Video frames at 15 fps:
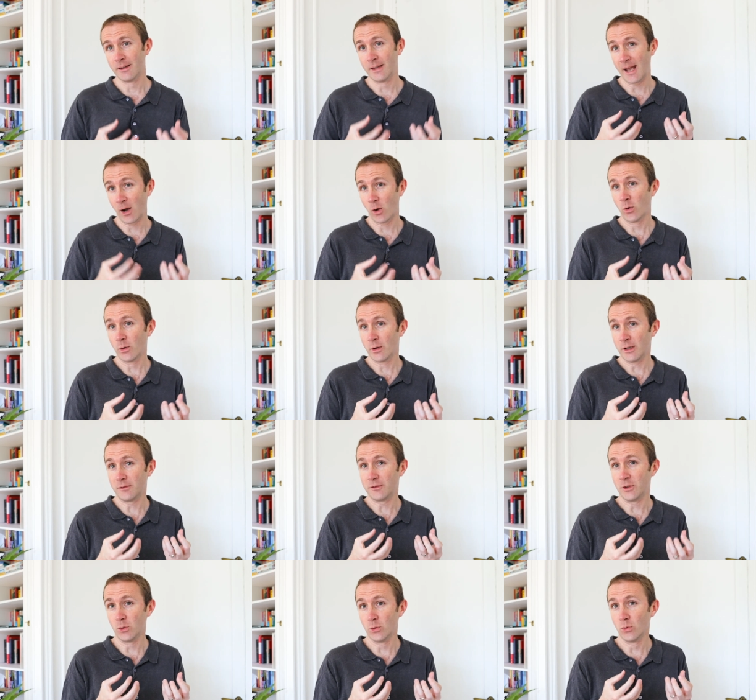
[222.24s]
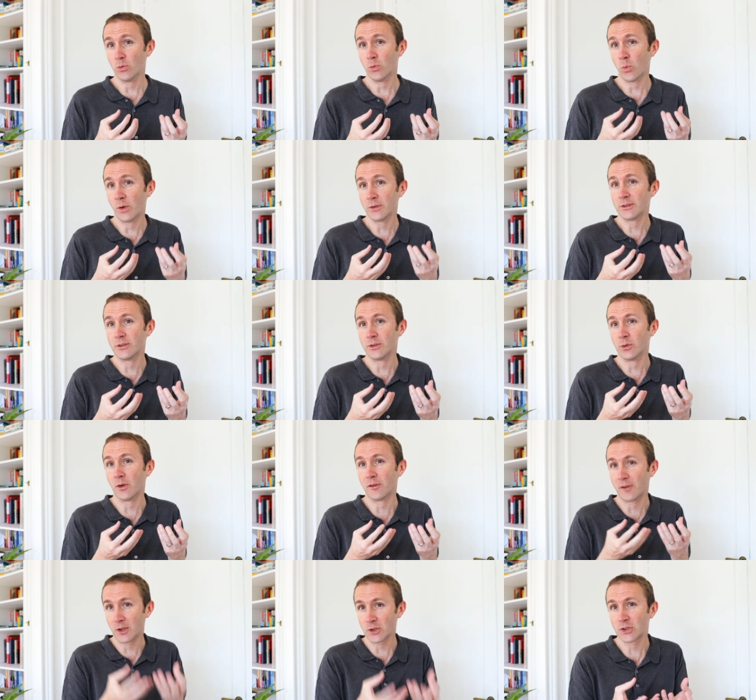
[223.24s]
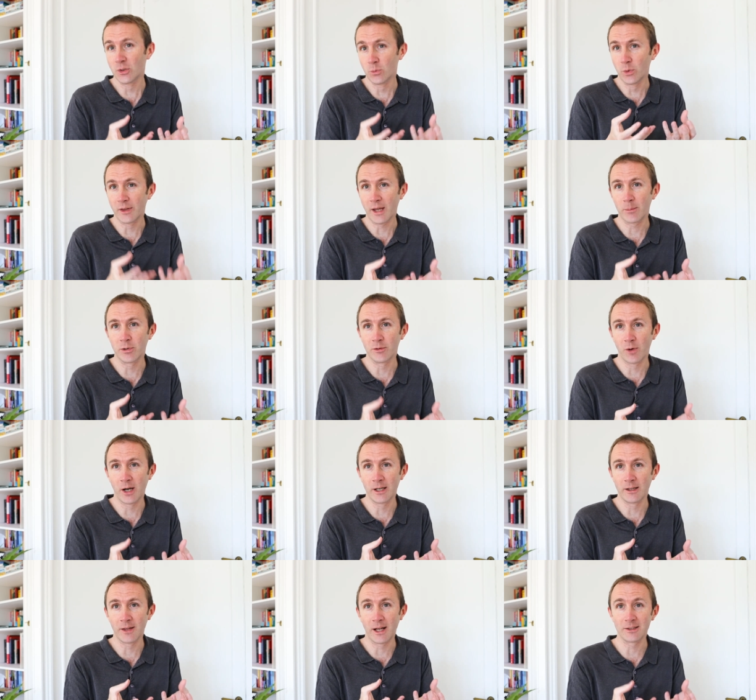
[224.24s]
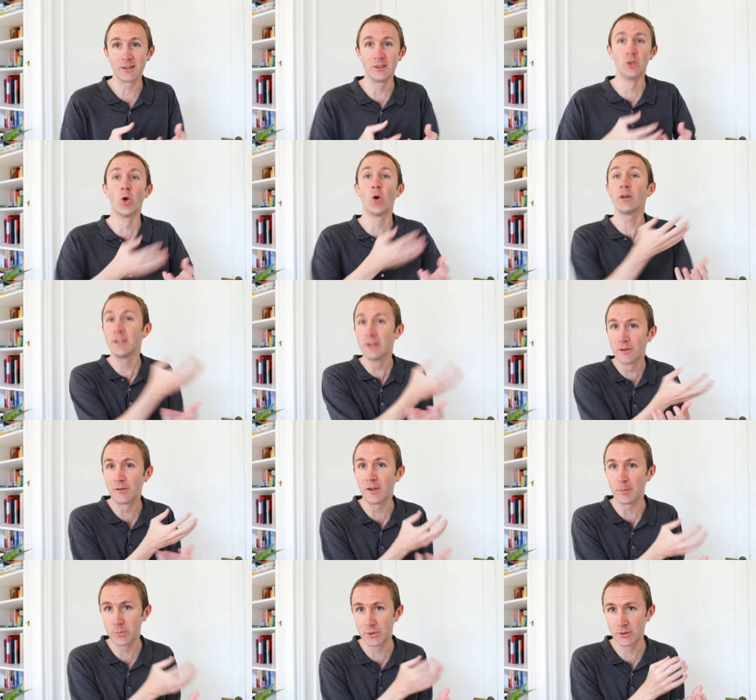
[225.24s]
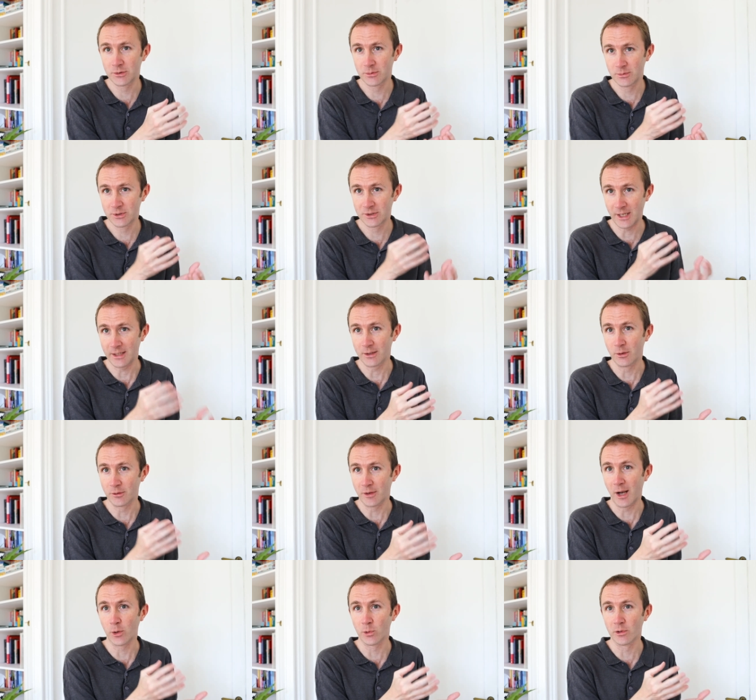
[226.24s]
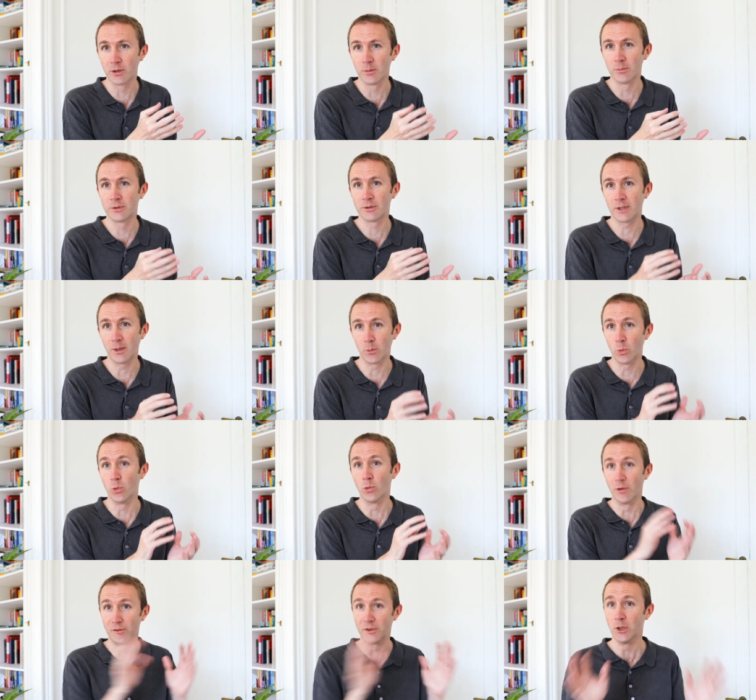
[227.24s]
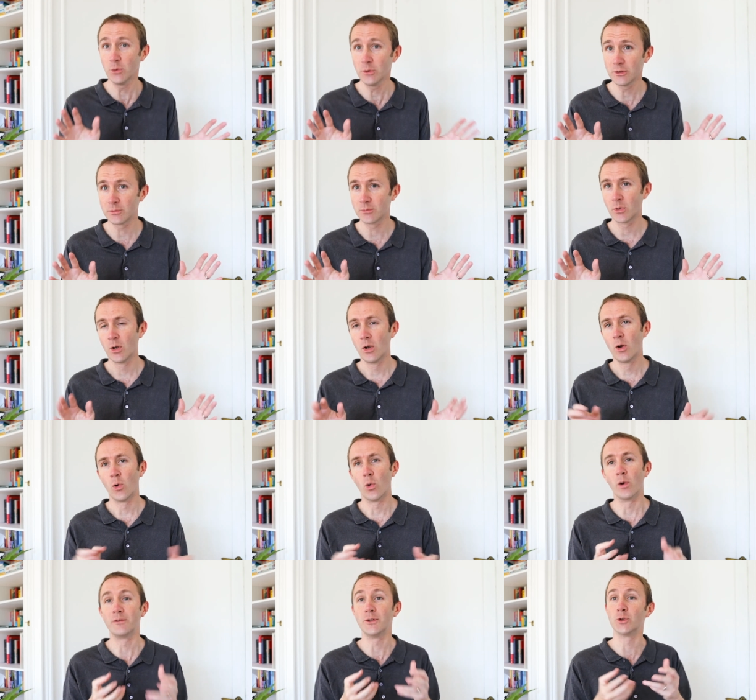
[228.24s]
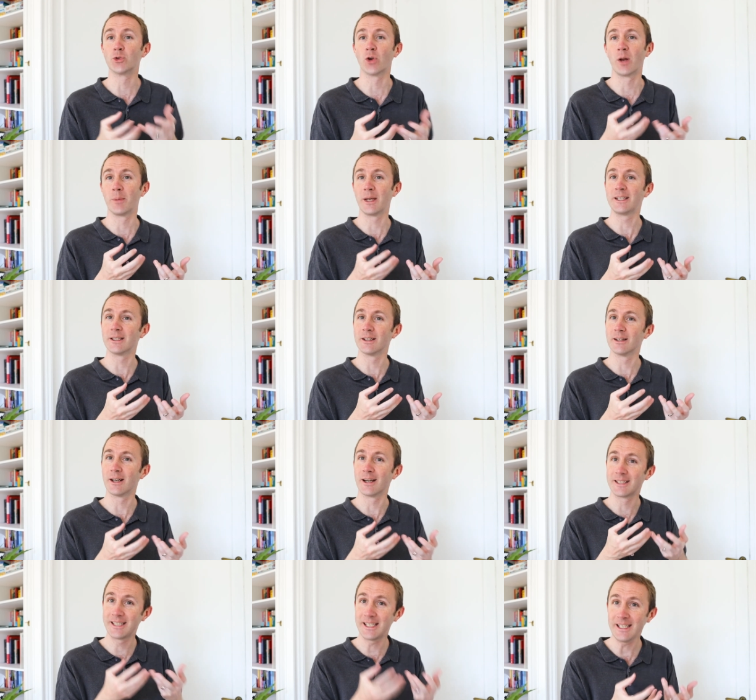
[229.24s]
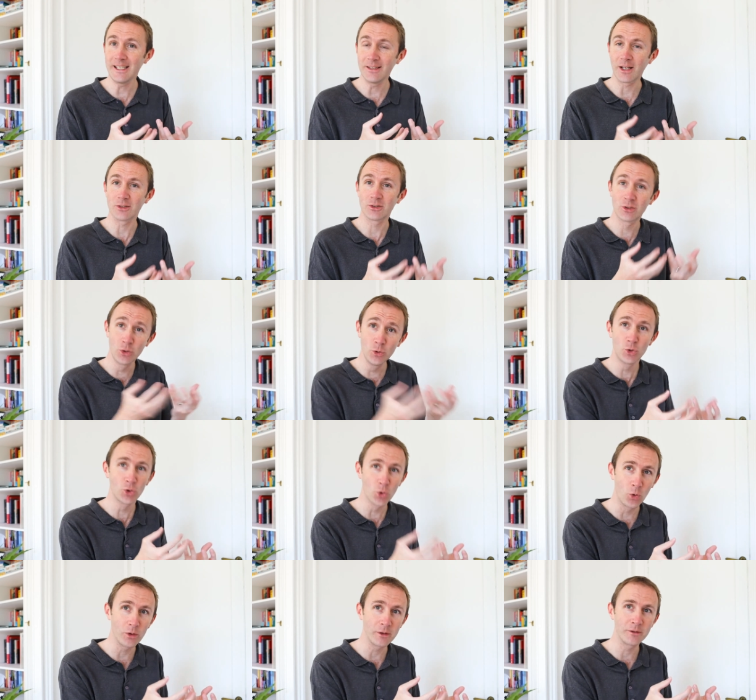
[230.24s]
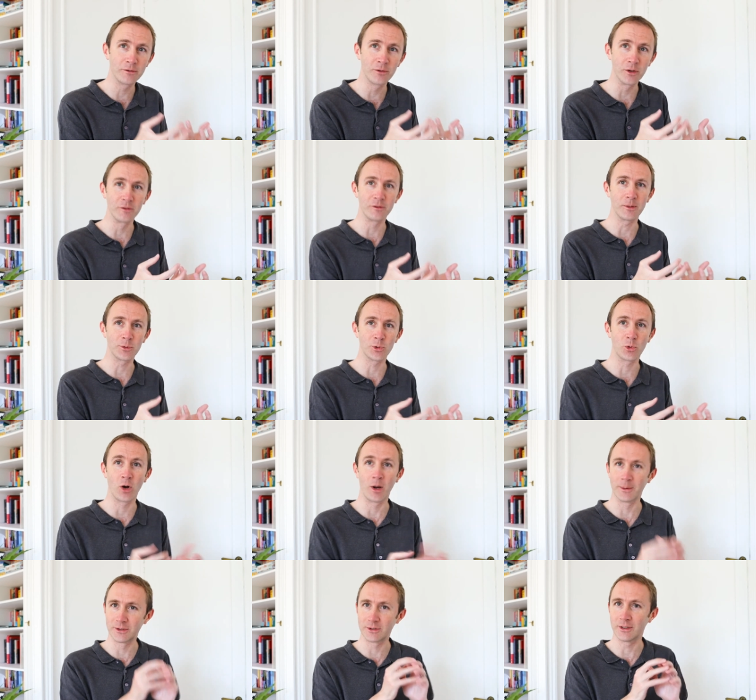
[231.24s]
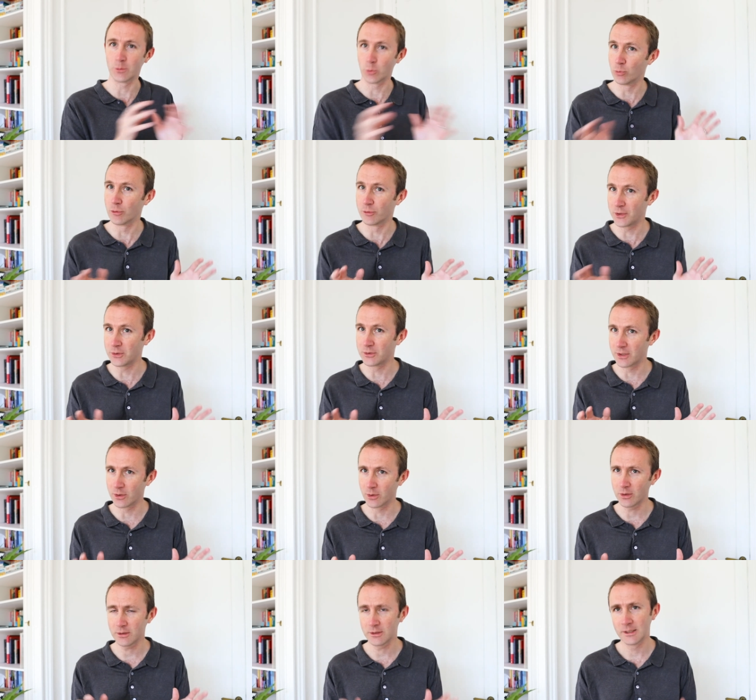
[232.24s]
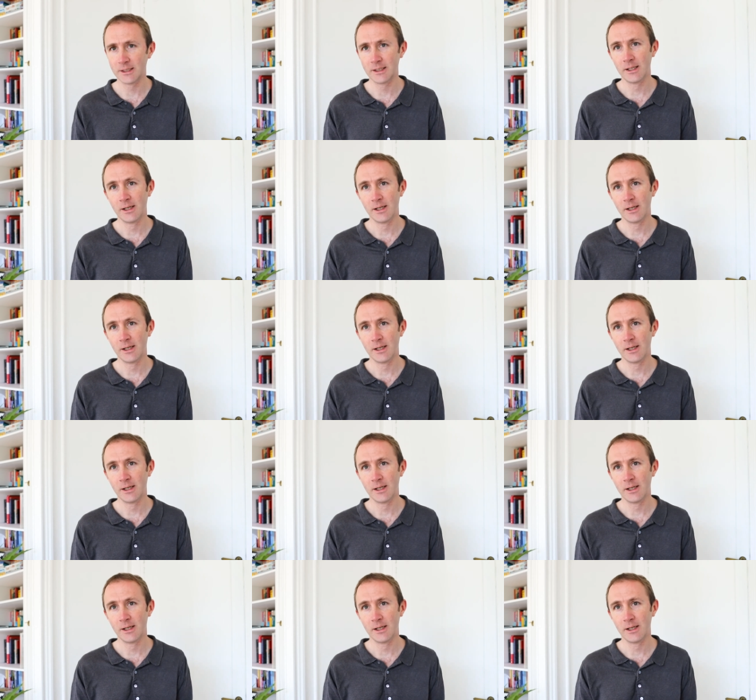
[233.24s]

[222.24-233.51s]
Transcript: now, if you want to do a function with that provider that's not in the FIPS set of algorithms, it will refuse. Or if you try and make a, a key that's too short for the FIPS requirements, it will refuse to do it.